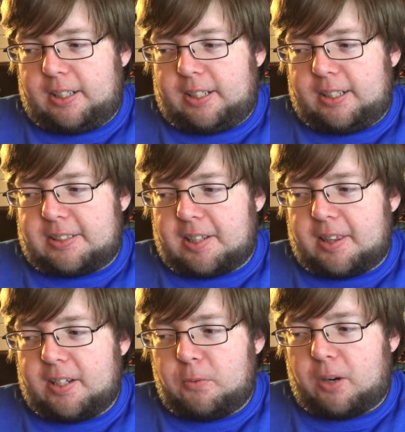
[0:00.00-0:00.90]
it's a
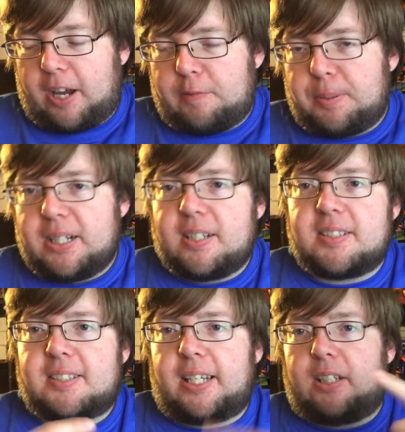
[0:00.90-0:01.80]
thing where I've been in a
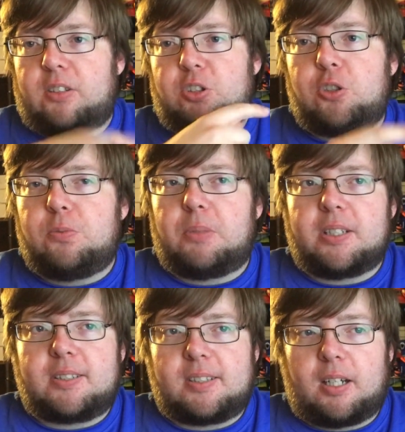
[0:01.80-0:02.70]
cycle 2
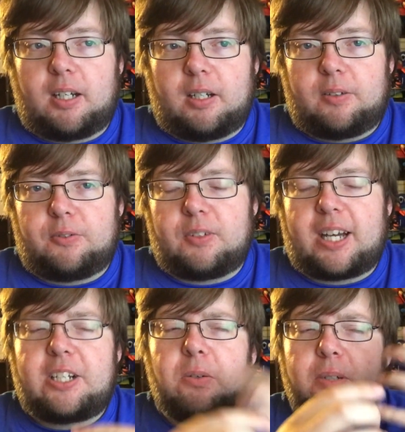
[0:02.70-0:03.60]
months of,
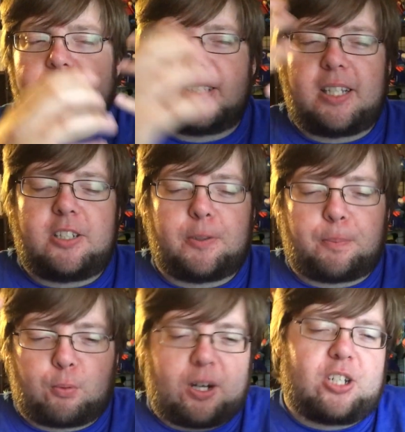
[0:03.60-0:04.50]
I don't want to say
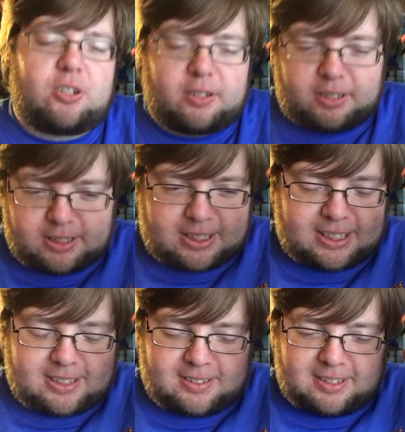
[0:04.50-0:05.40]
depression, because
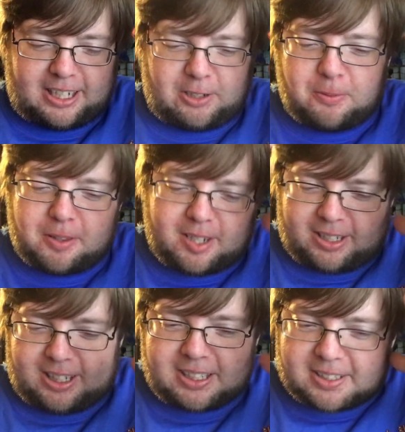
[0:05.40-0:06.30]
I don't
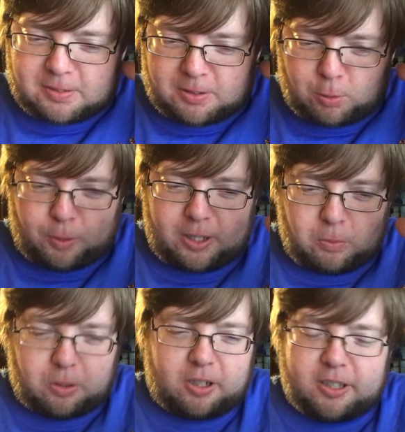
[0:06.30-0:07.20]
think that's the right
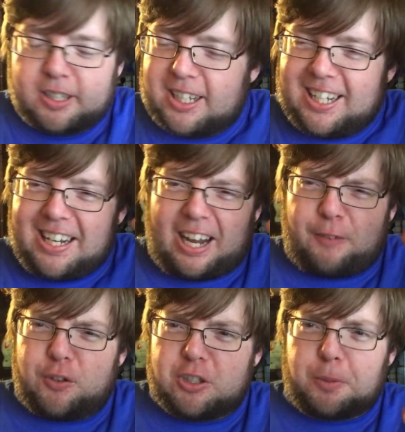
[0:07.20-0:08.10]
word. I
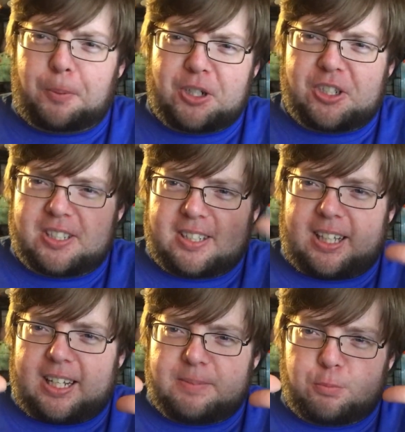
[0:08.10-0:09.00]
feel depression is a
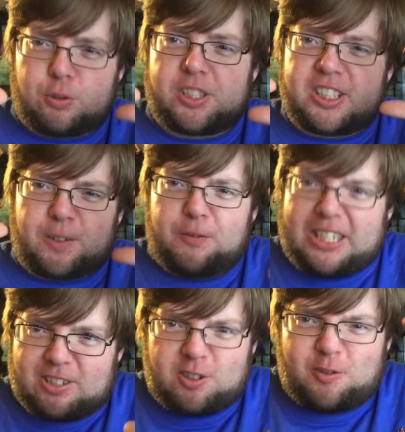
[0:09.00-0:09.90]
lot more
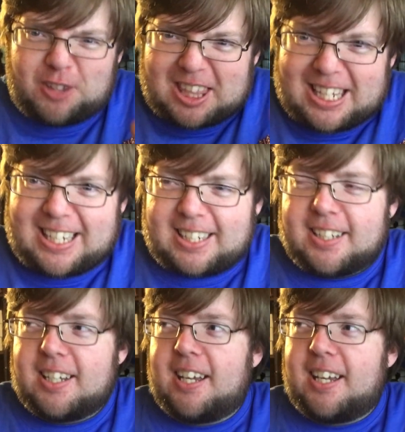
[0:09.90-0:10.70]
severe of a thing,